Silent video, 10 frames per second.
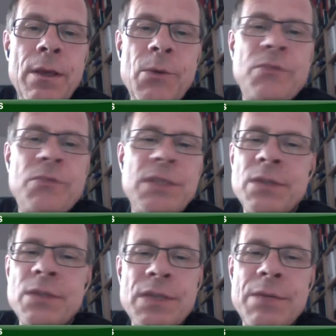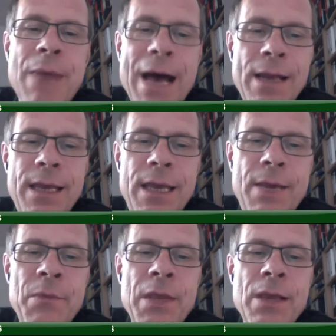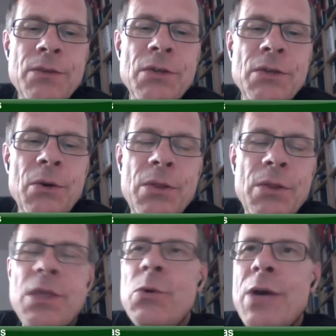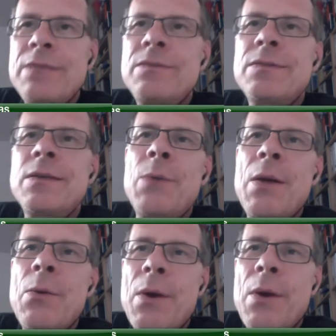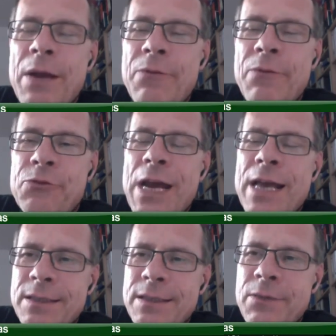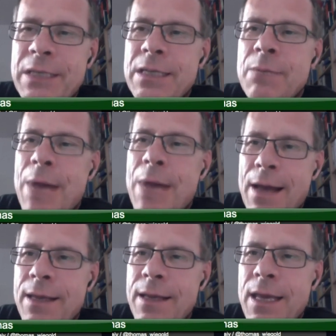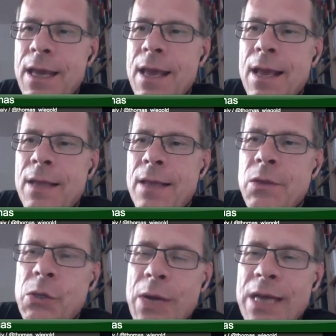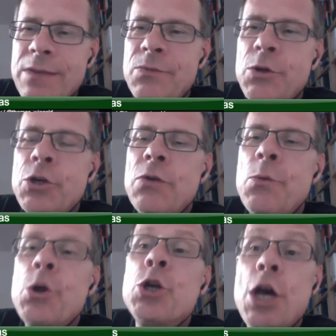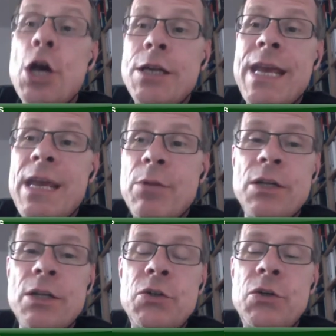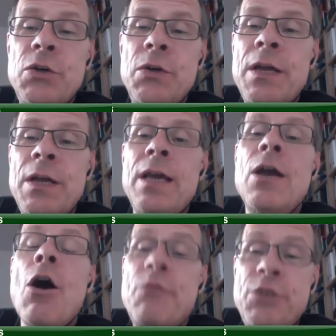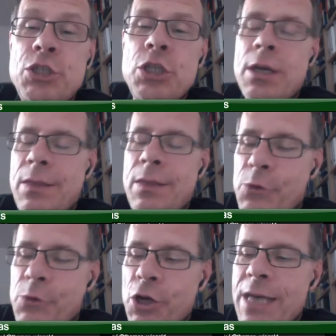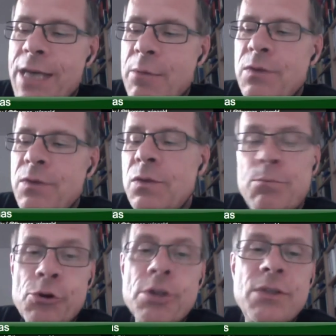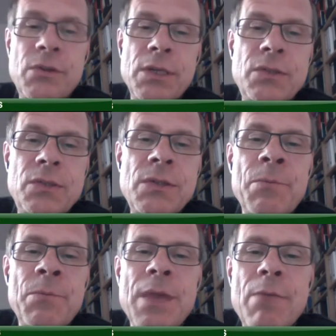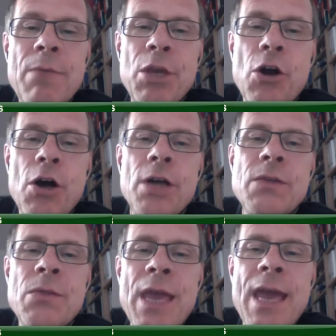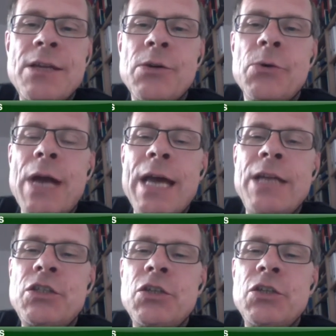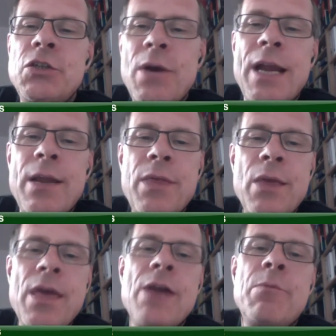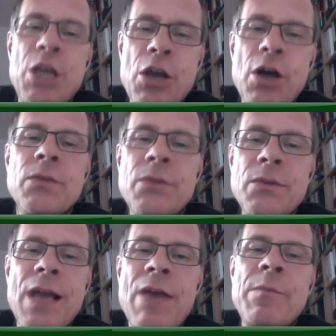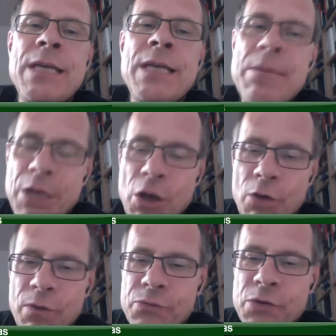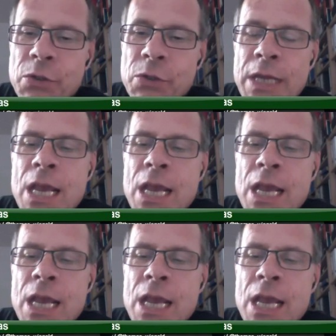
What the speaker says: We've seen this in Mali. So the U.S., when France intervened in Mali, the U.S. were not able to, officially, they were not able to support this because they had no right to do anything there because the government had been overthrown.